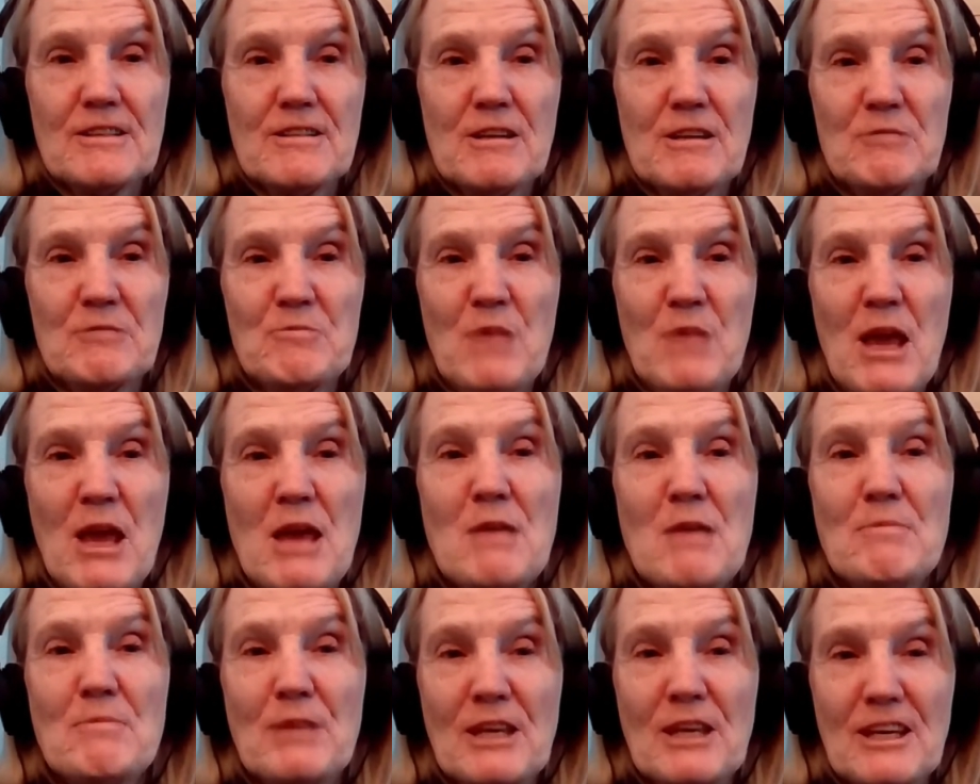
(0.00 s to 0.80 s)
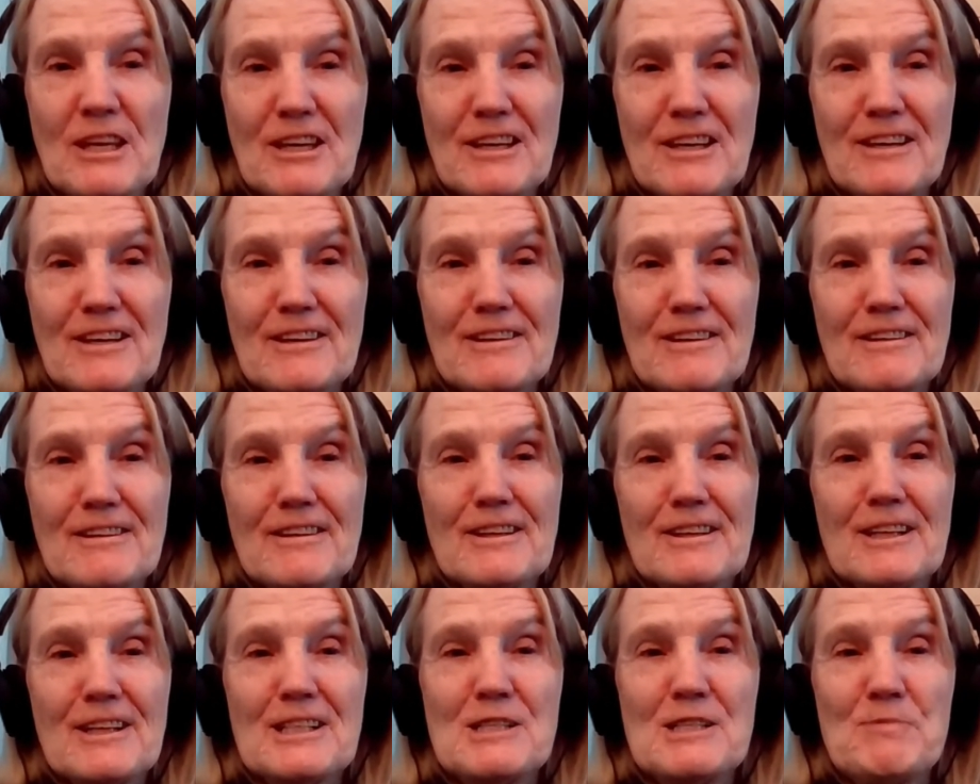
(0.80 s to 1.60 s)
that maybe
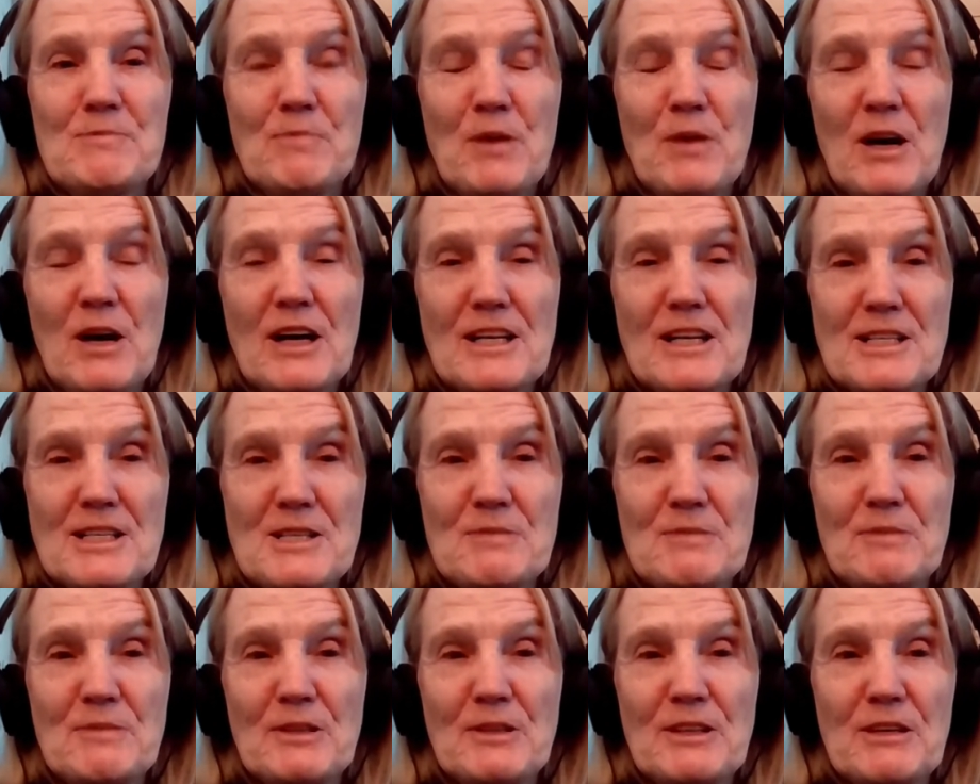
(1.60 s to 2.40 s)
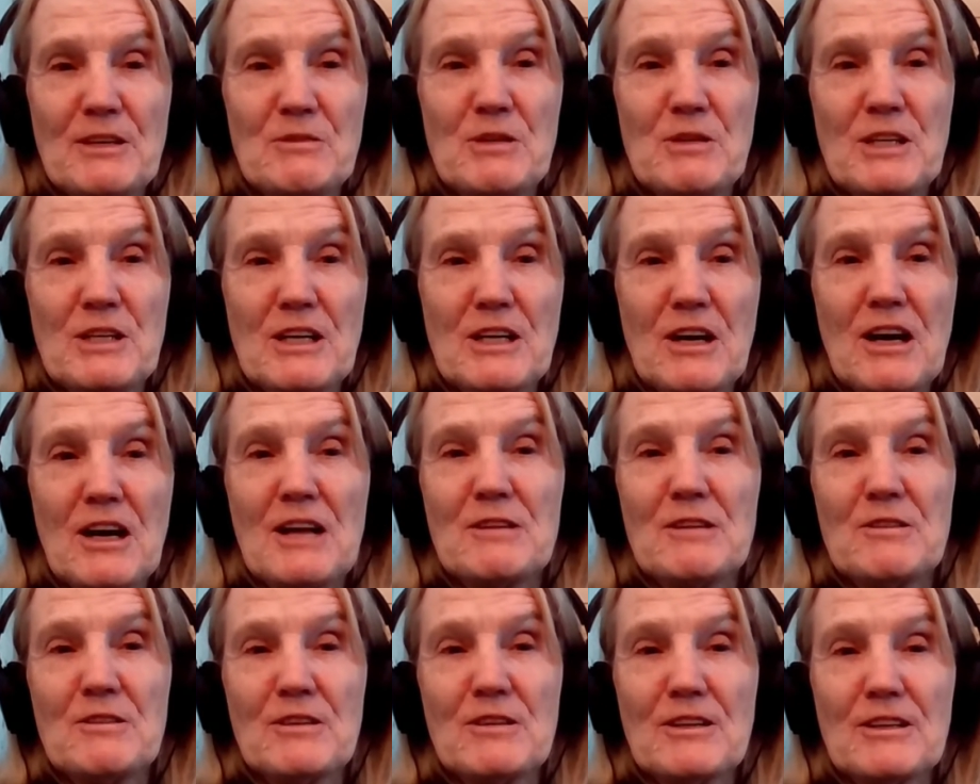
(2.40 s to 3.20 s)
it's possible that what
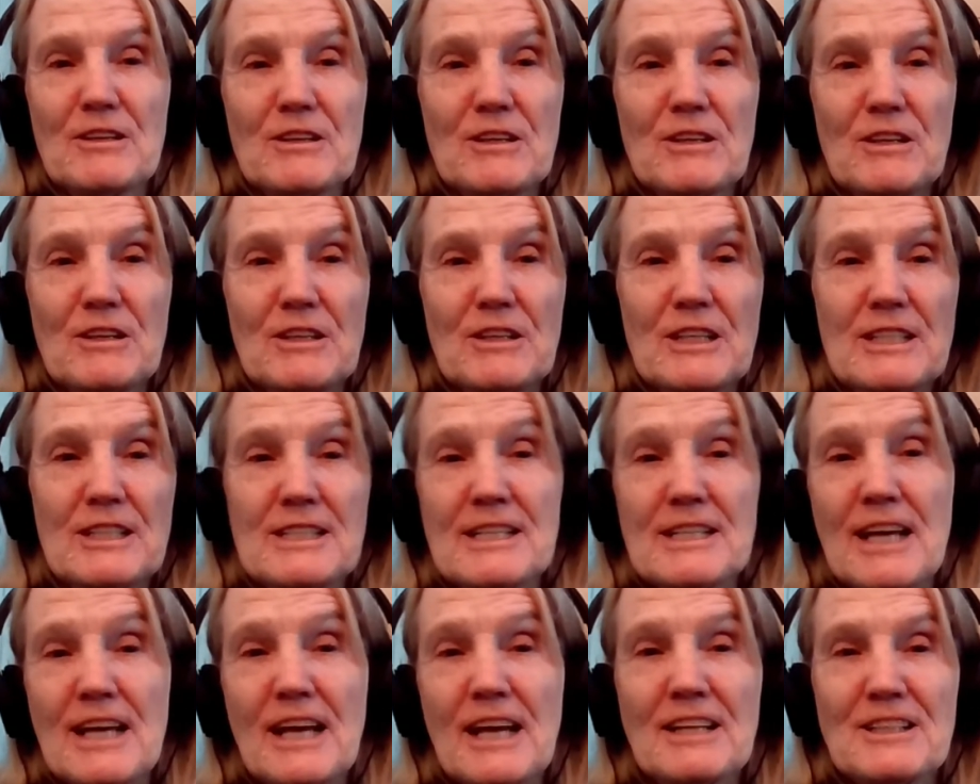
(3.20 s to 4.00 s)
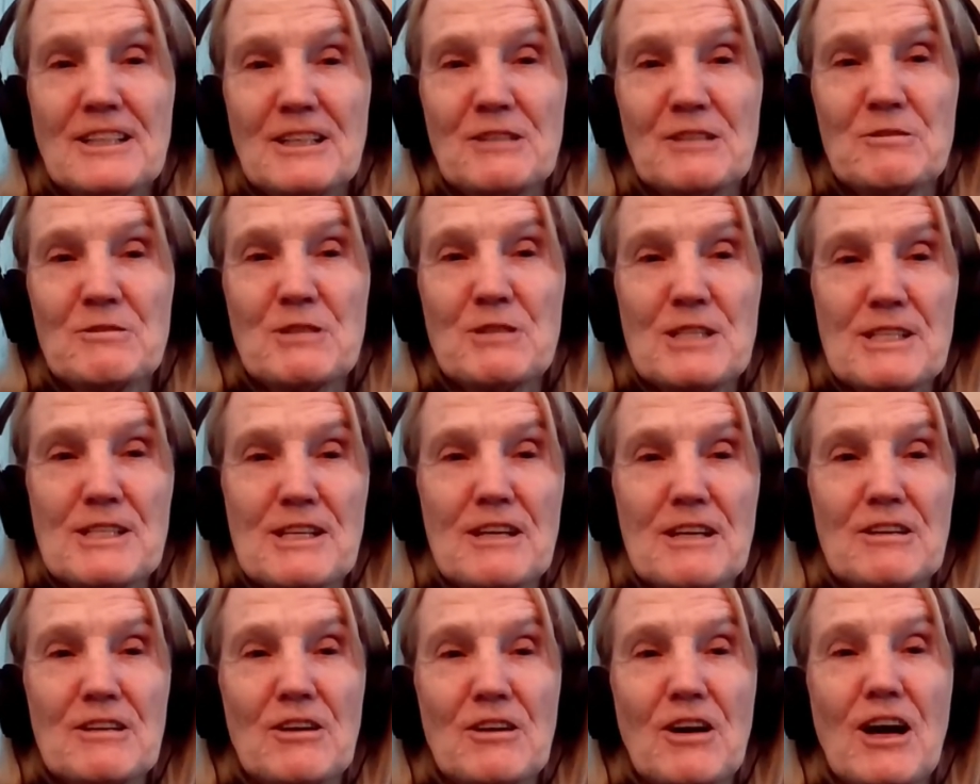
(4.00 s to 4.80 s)
God intended was
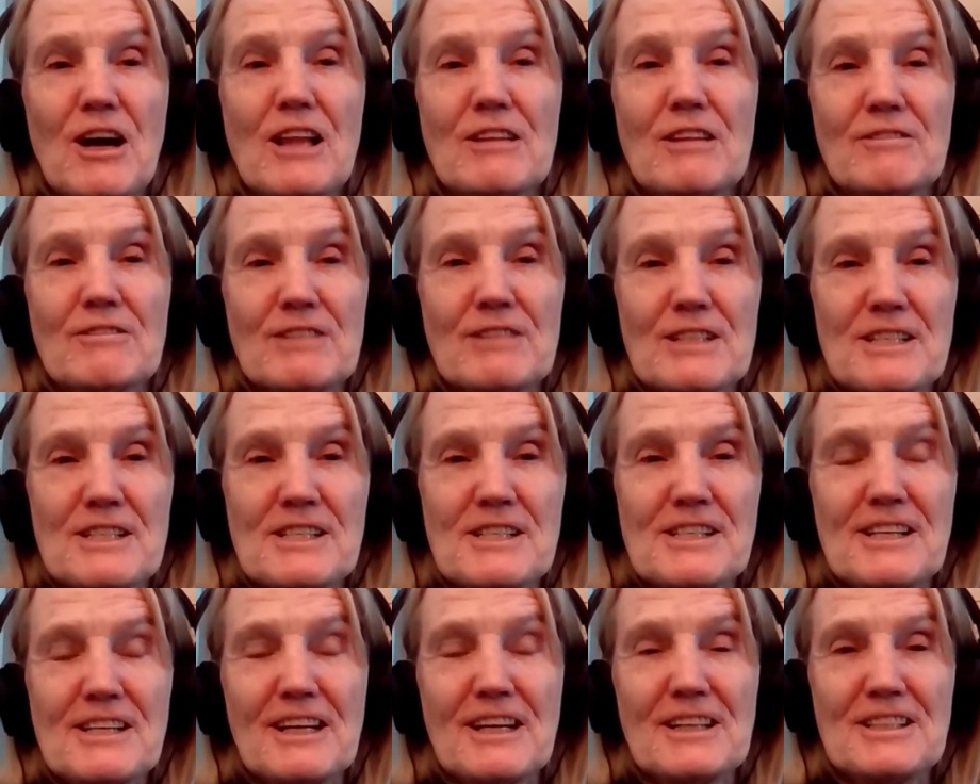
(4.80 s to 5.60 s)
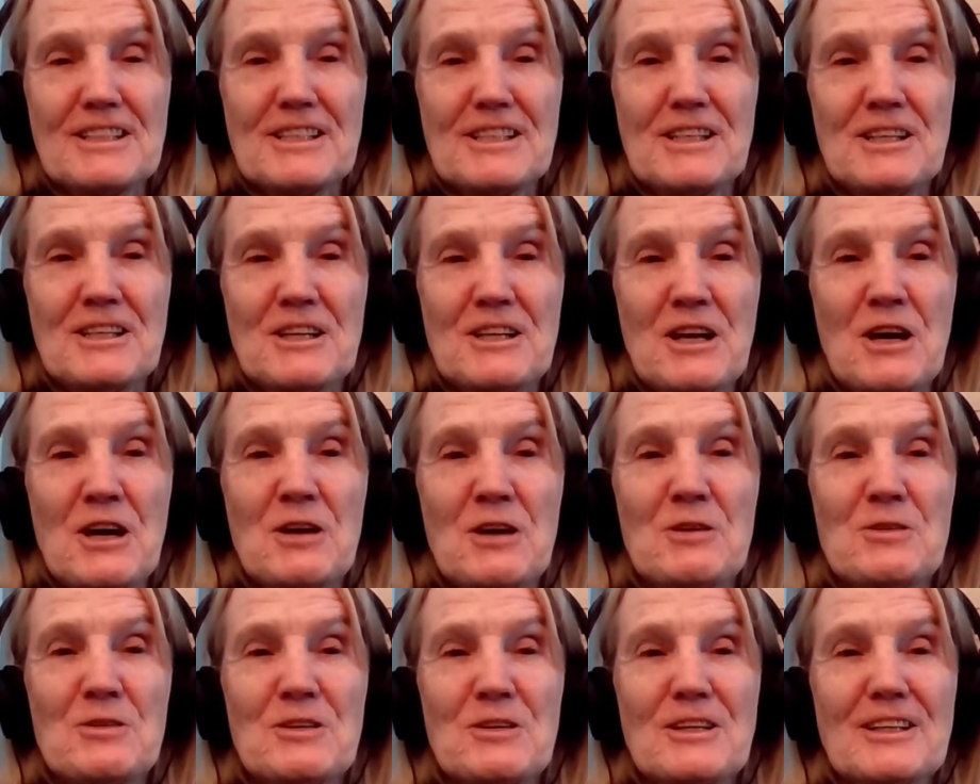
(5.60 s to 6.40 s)
that all of us got to
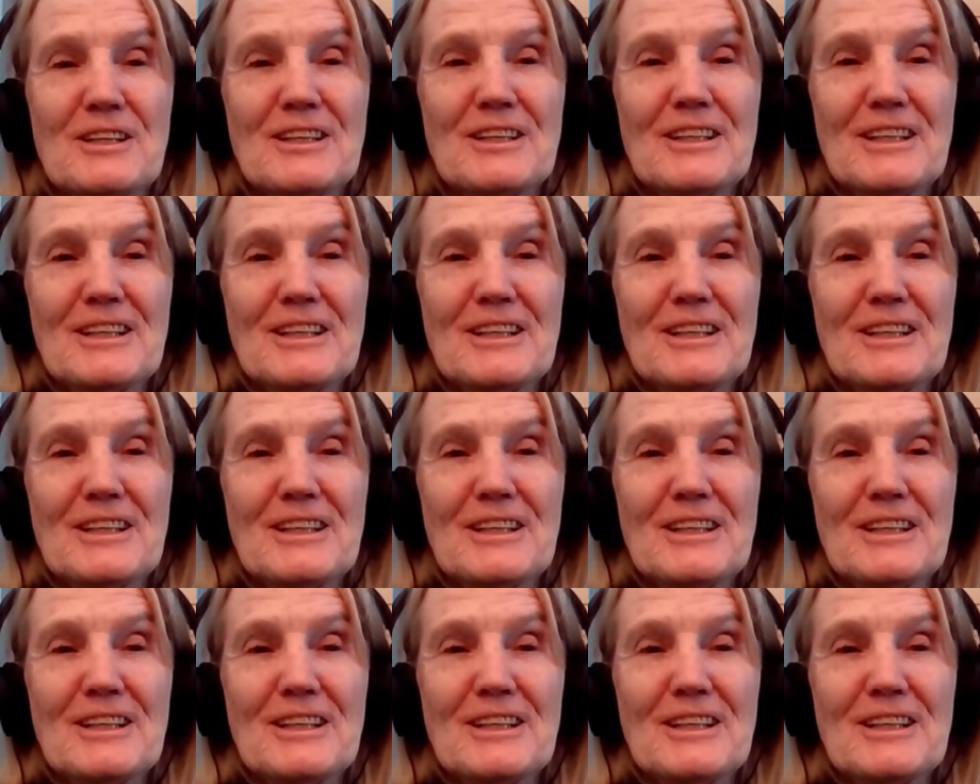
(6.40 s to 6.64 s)
know